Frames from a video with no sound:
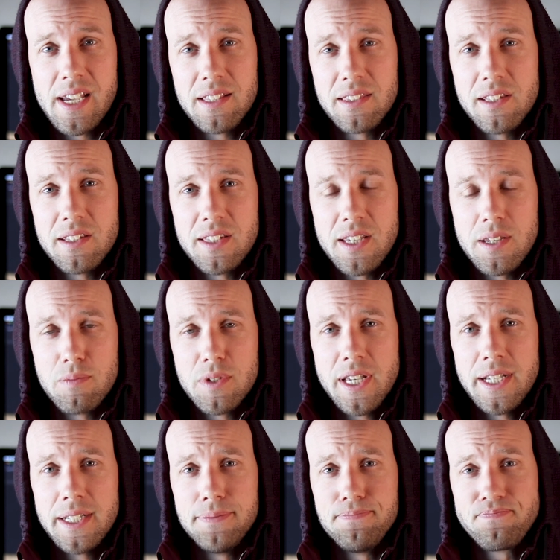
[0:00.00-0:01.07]
at the same
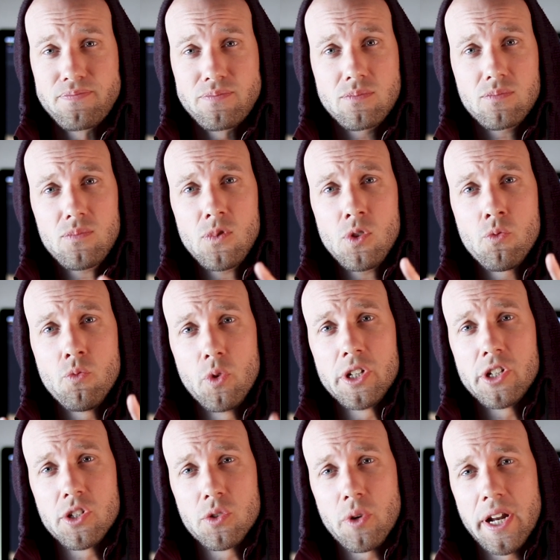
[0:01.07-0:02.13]
time,
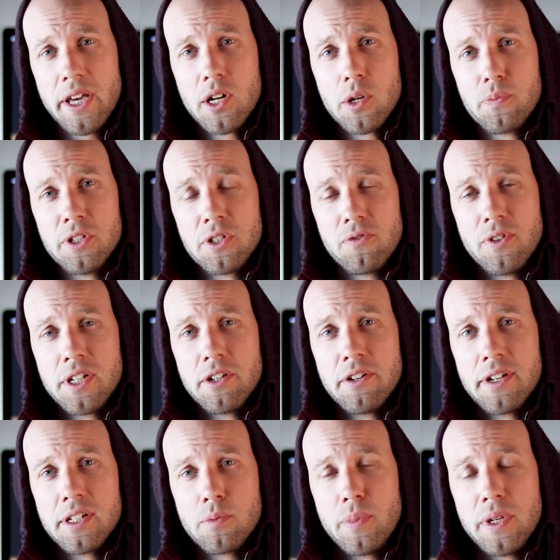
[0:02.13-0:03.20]
which is what I hope this video
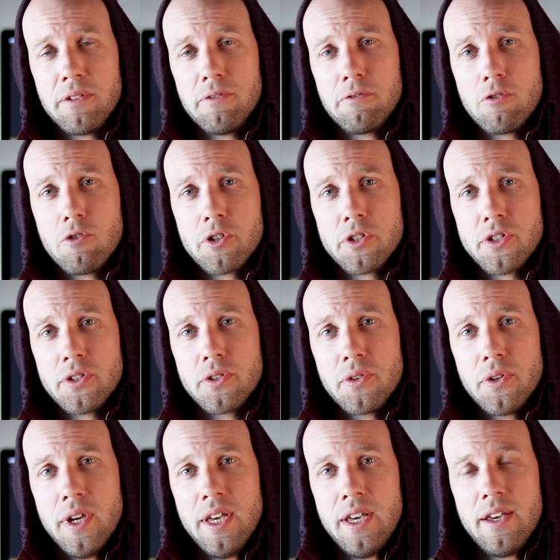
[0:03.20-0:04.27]
has been for you.
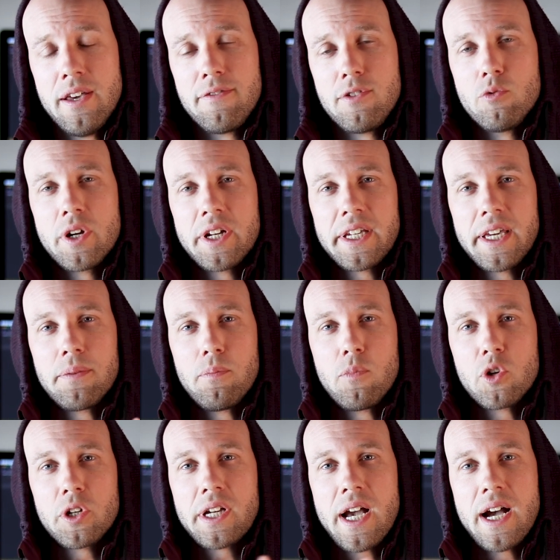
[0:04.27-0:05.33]
If you want to get
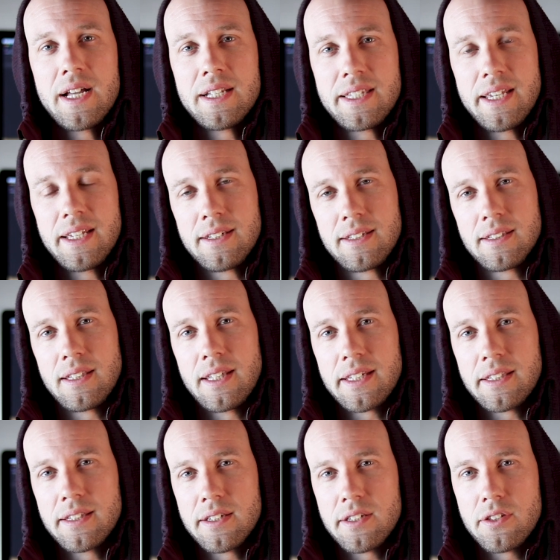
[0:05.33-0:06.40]
more content
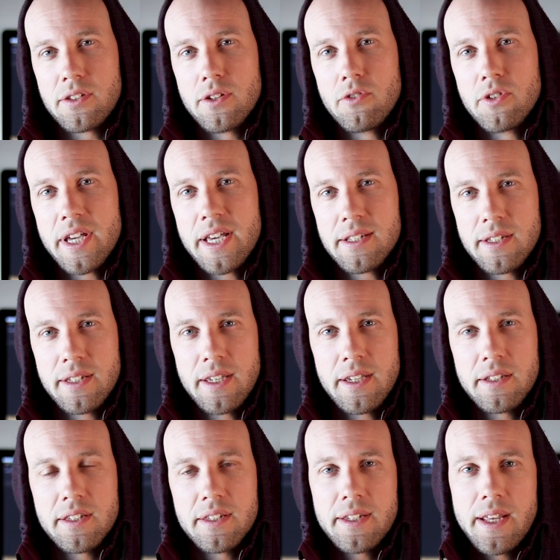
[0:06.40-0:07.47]
like this, don't
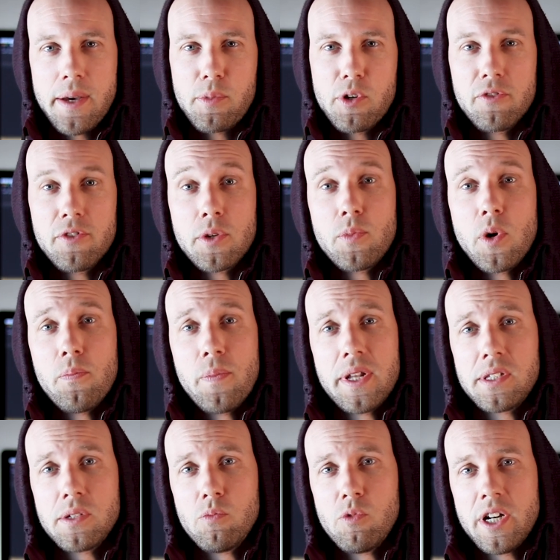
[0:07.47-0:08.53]
hesitate to stop over to
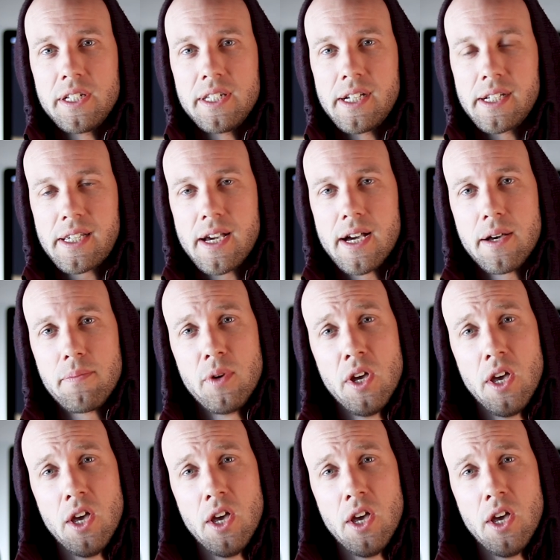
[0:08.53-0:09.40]
momentumwod.com.